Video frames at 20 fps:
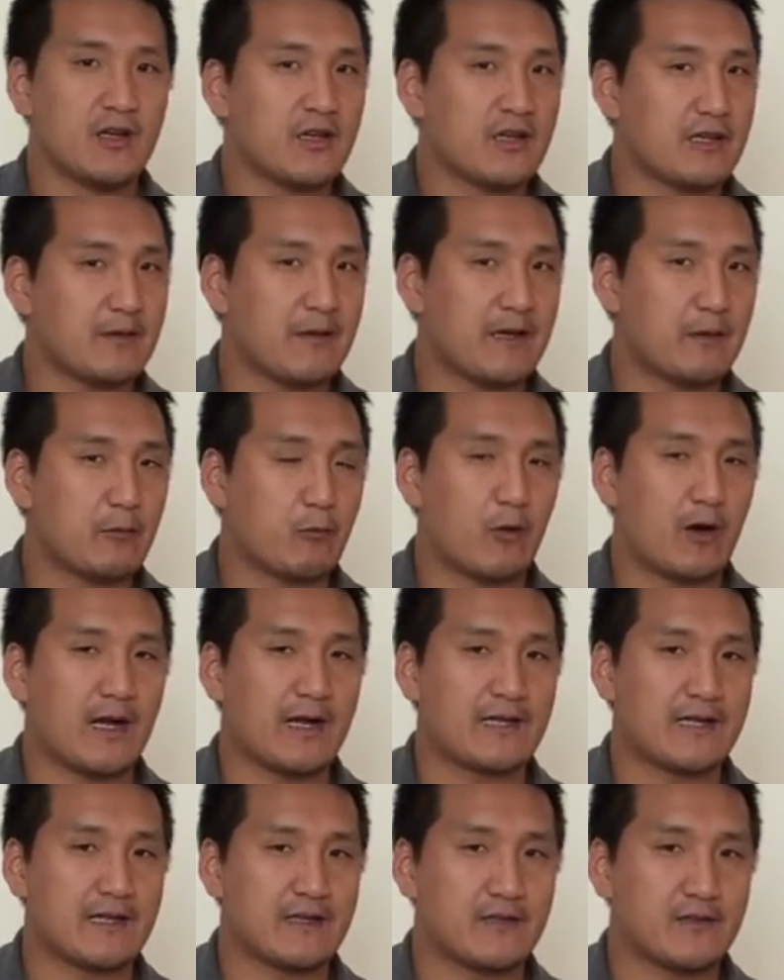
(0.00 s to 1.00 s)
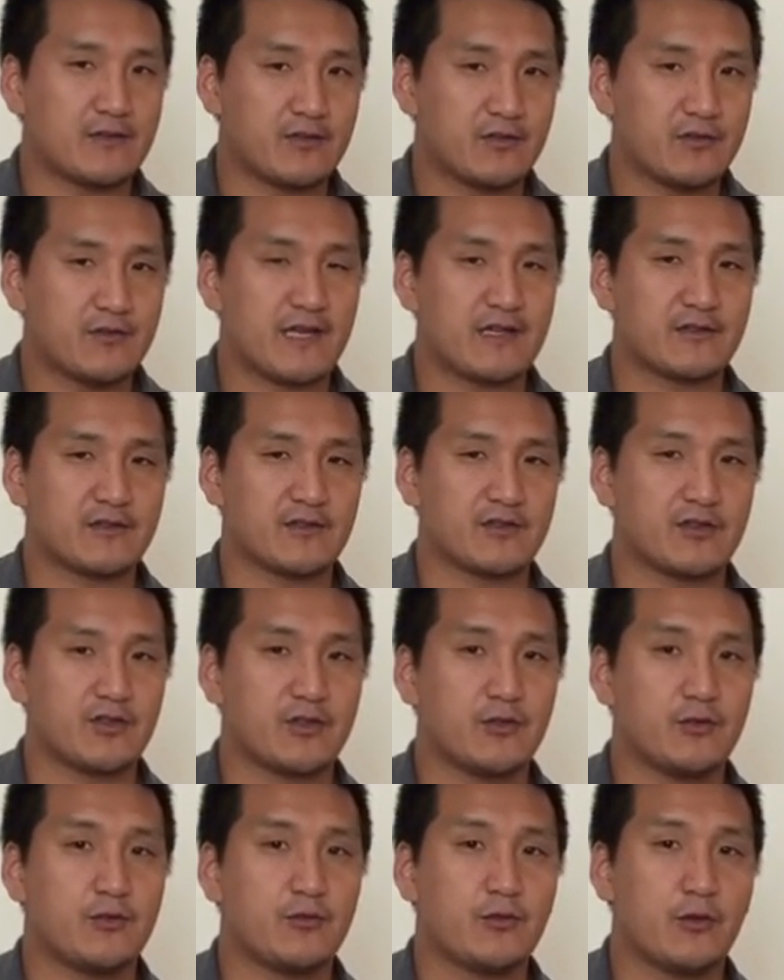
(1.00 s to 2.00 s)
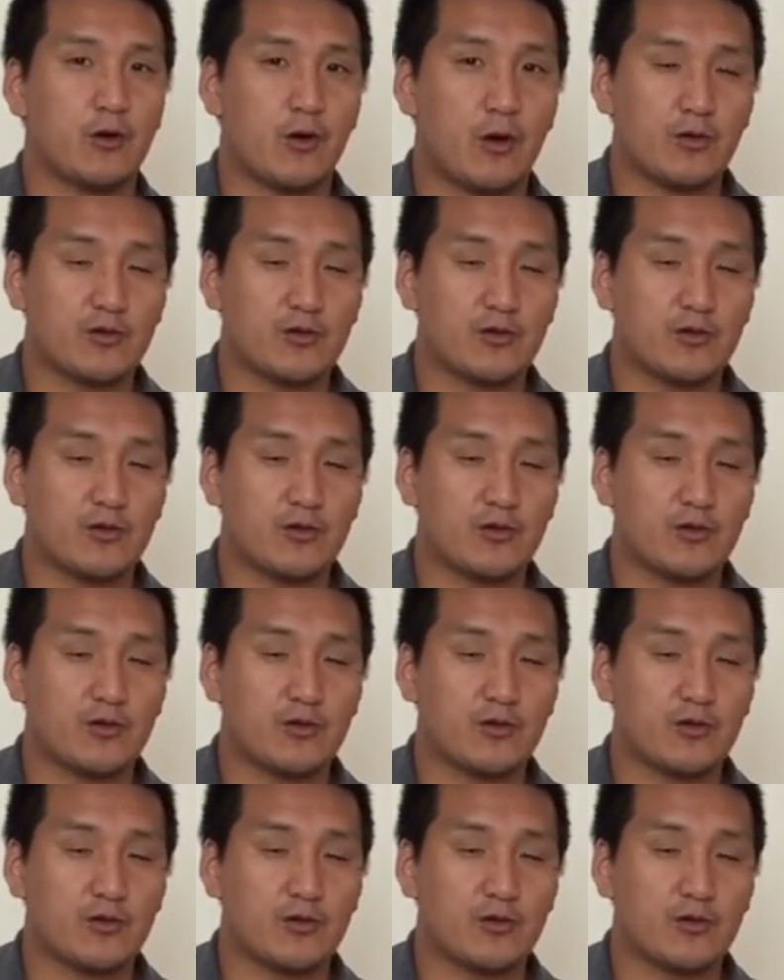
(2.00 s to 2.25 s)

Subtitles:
He made wine in 2002,